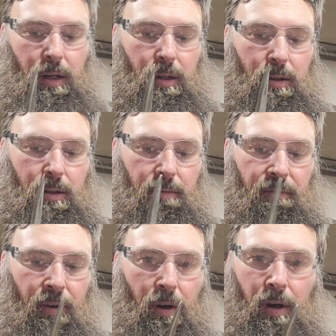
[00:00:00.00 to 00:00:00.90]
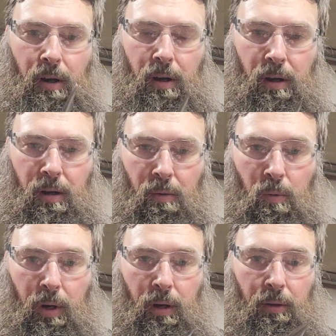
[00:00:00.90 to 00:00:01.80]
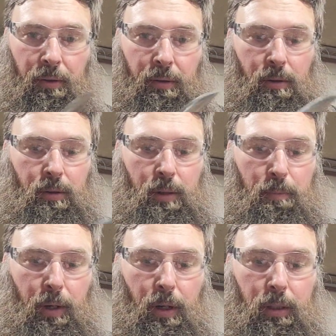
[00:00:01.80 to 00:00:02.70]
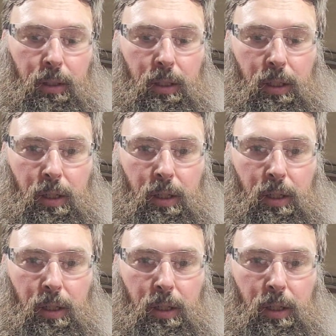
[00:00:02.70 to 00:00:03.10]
should very well throw sparks.